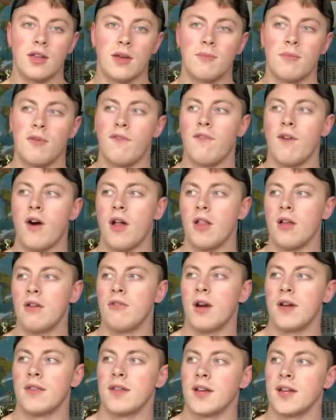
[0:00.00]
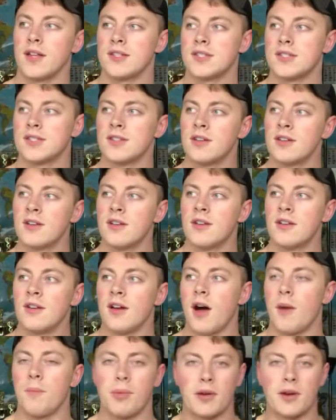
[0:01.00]
give him a follow. I think it's,
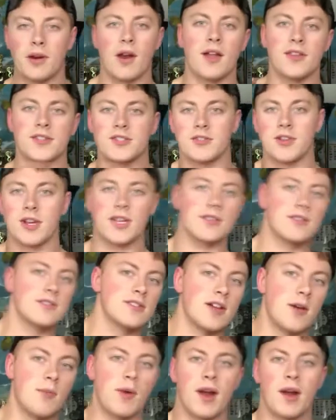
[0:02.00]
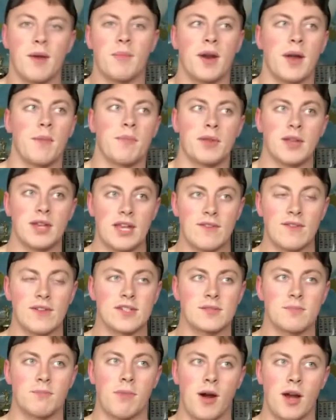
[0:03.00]
I'll put it on screen somewhere, but I believe
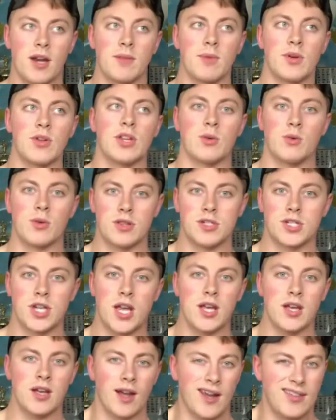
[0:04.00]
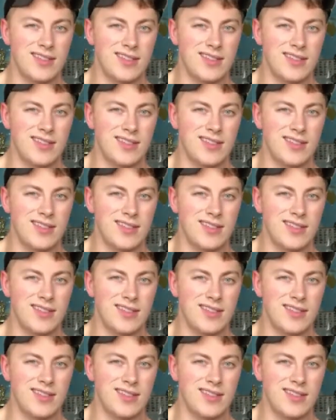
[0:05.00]
it's Bodybuilding with Jake.